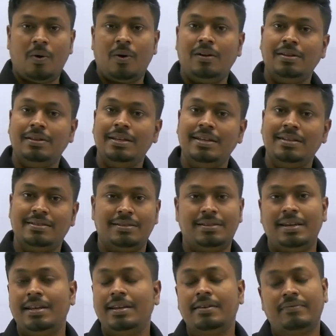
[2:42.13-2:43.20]
all these
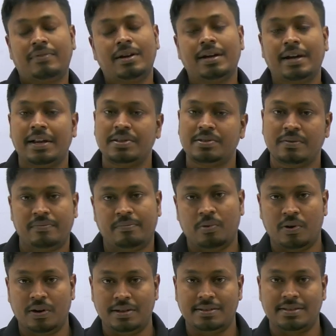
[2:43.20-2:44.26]
three different kinds of
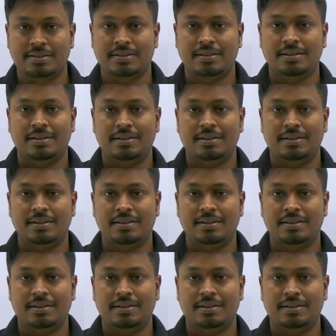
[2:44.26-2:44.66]
models.